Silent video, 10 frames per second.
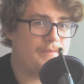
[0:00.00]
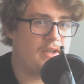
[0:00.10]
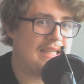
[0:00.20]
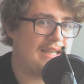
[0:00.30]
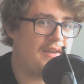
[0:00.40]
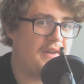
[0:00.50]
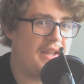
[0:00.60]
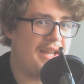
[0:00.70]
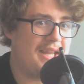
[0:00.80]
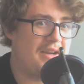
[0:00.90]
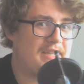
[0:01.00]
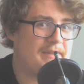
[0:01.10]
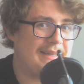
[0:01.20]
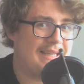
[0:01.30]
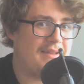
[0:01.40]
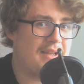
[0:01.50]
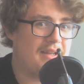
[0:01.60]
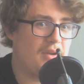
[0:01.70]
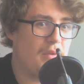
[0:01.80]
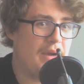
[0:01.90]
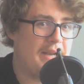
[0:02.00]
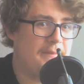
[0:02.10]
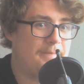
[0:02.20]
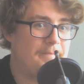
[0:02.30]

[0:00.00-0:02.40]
Because so far they're the only SmackDown thing that'll win.